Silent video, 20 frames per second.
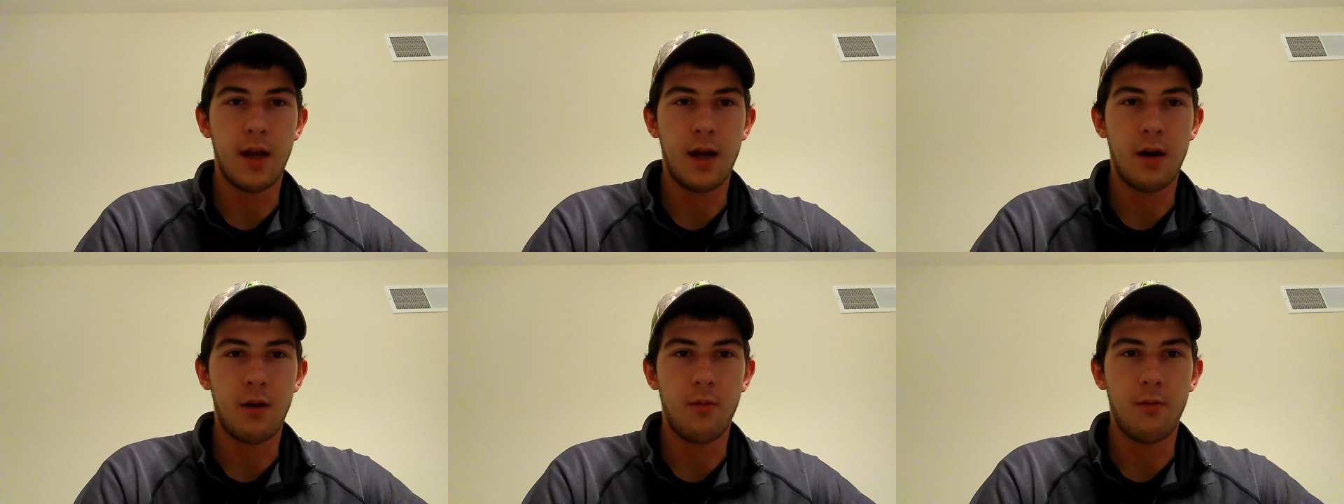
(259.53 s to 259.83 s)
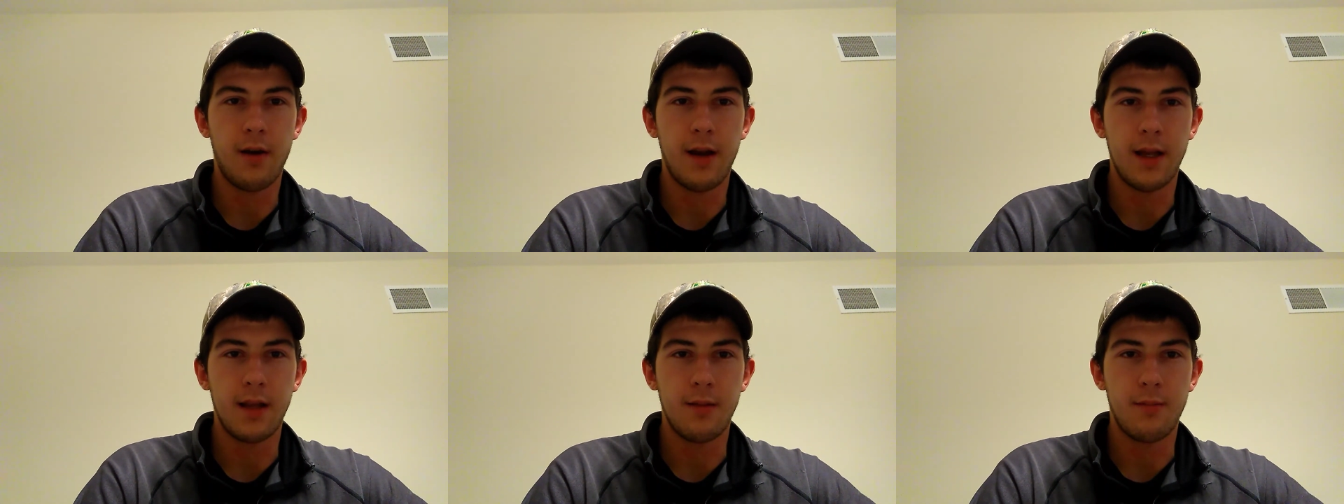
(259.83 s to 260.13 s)

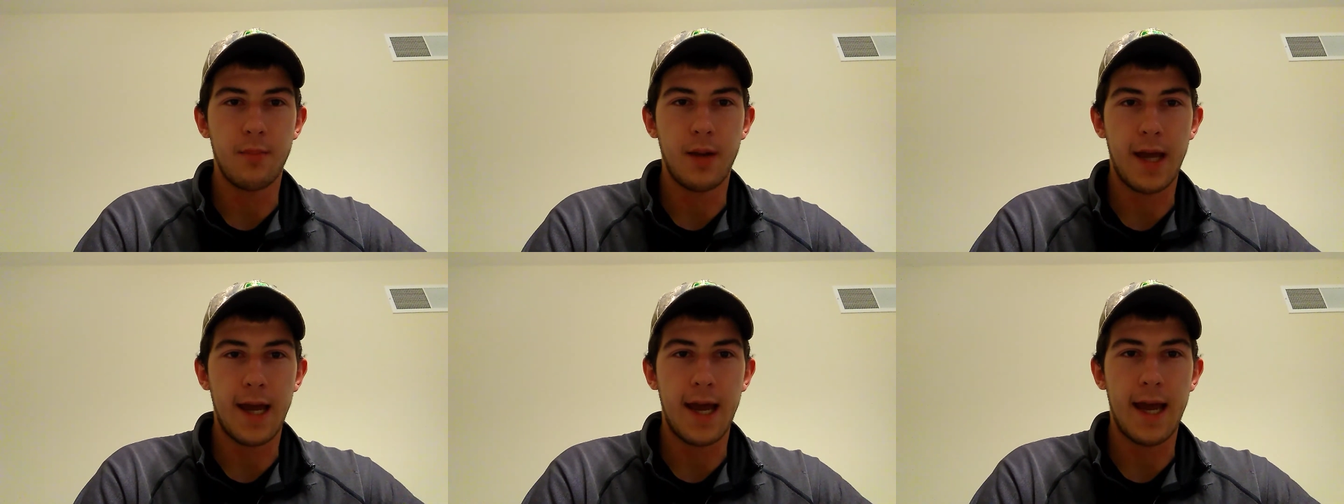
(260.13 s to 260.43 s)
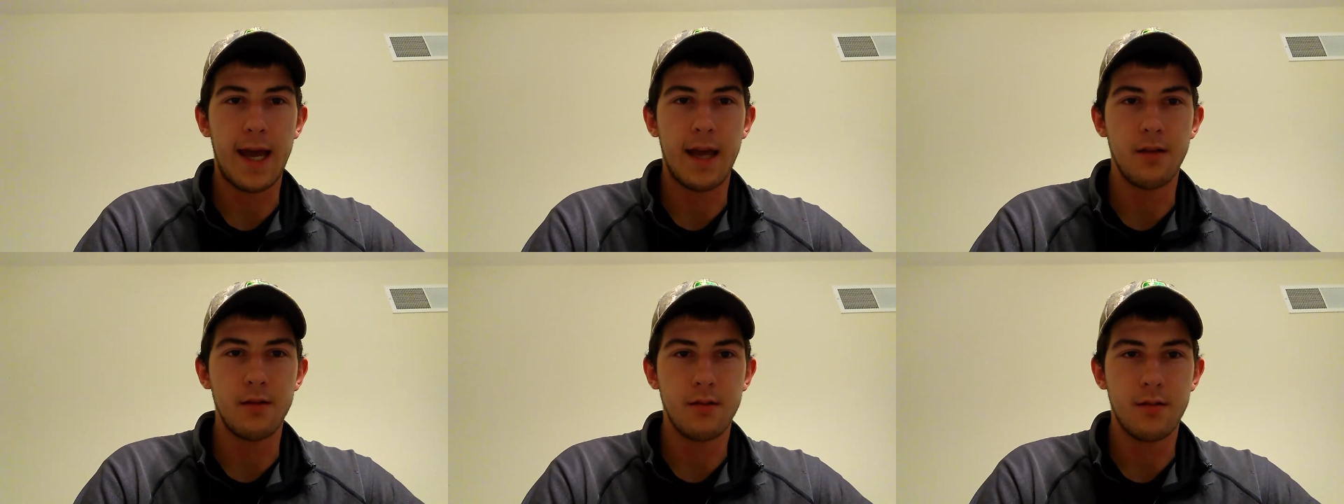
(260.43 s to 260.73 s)
outweigh the
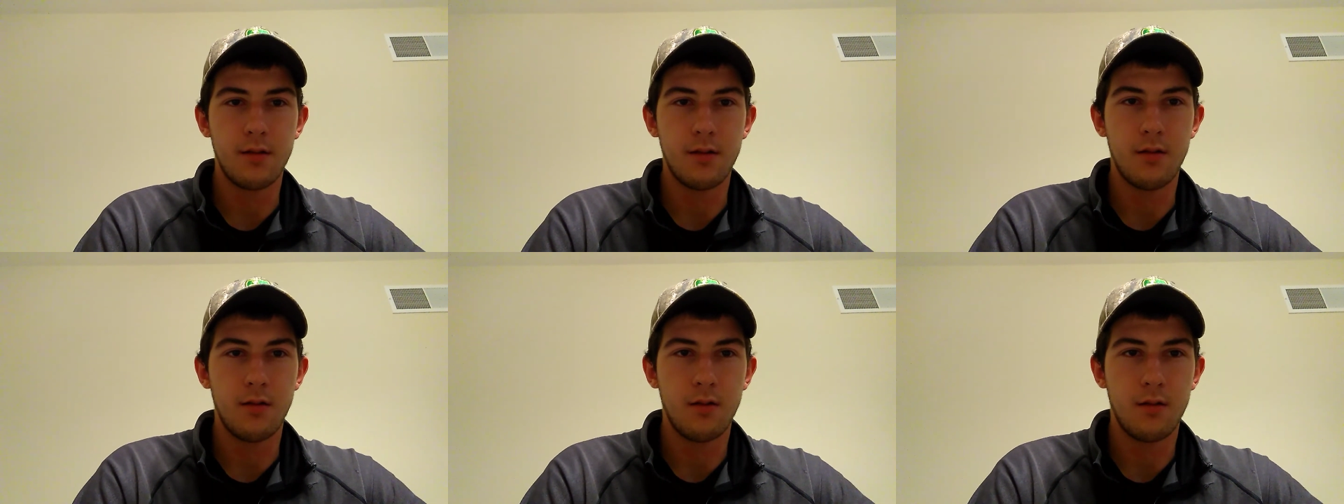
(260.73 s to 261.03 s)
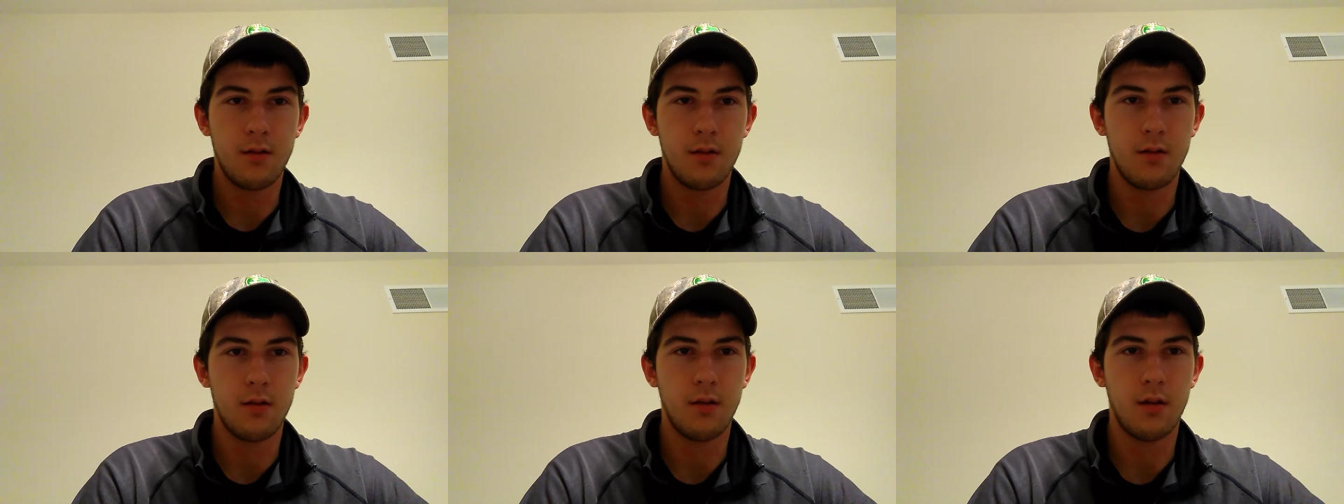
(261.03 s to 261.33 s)
bads.
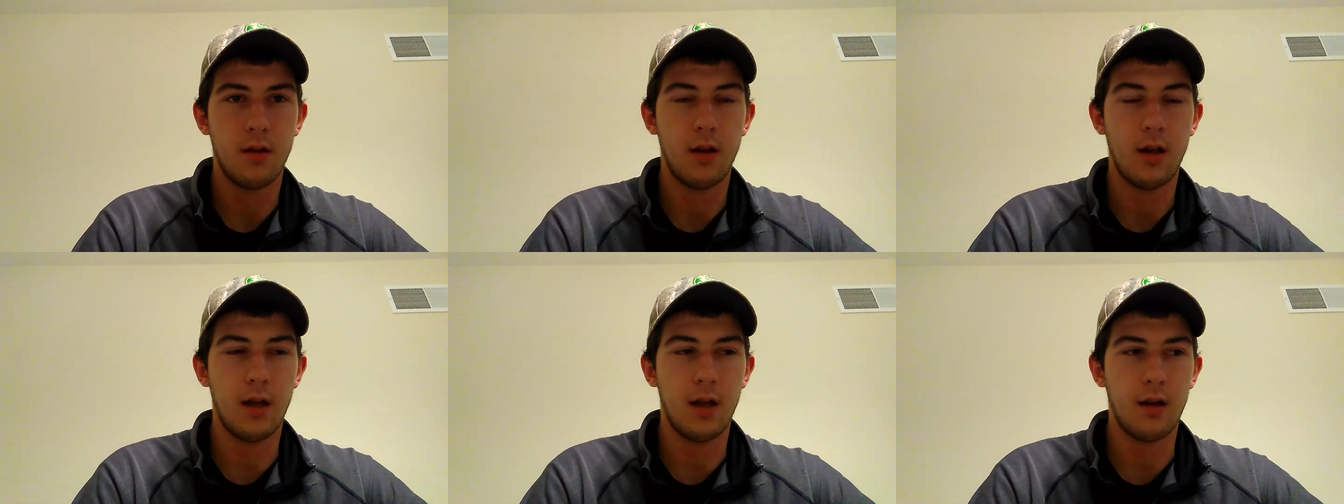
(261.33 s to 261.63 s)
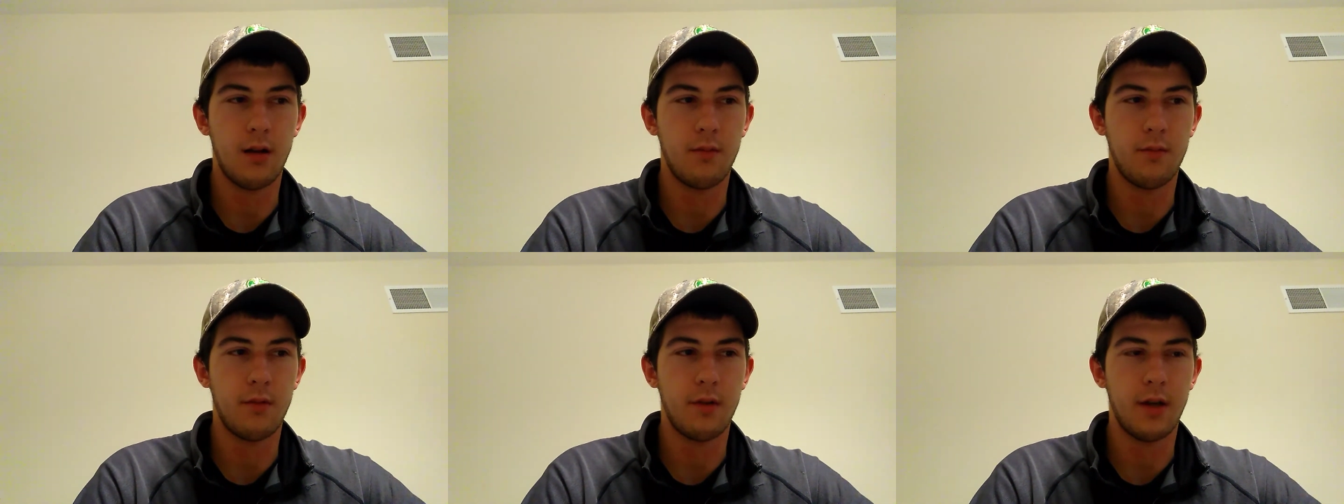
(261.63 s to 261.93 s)
And
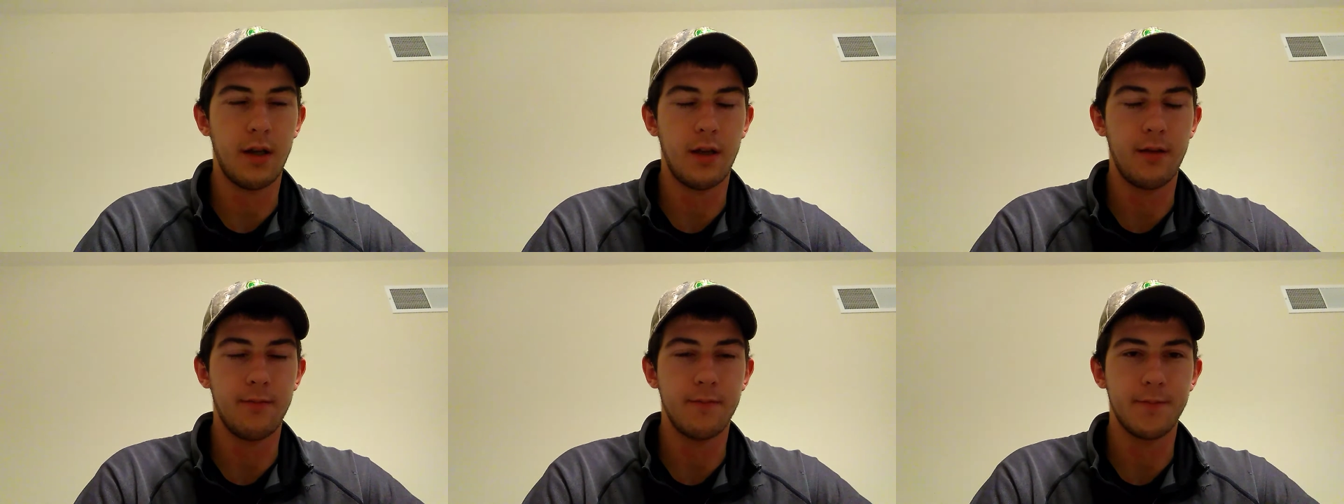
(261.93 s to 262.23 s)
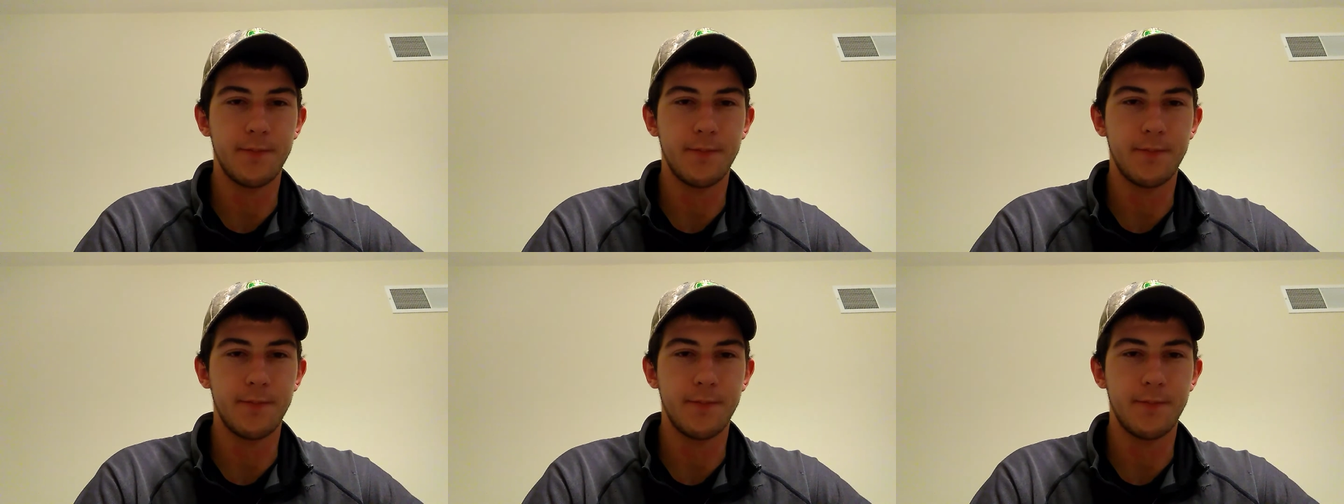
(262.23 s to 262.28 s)
I'm like,